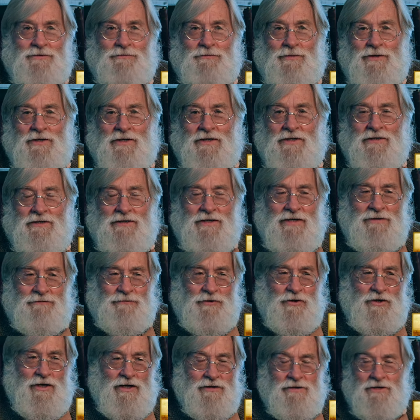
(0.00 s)
uh, if
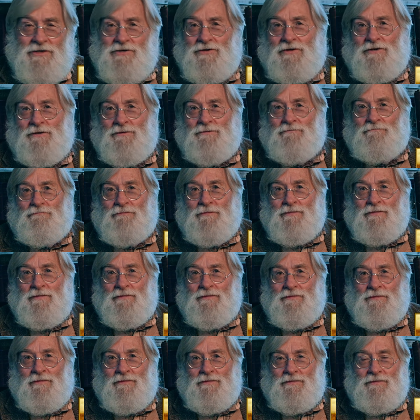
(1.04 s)
you get this on,
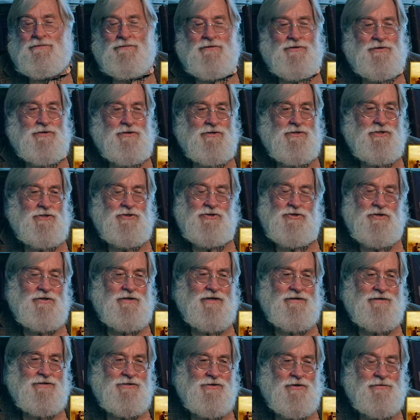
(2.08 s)
you should
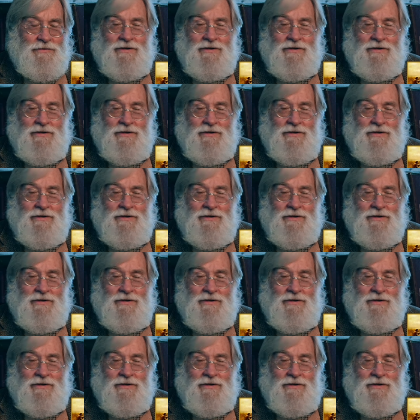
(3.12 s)
get this on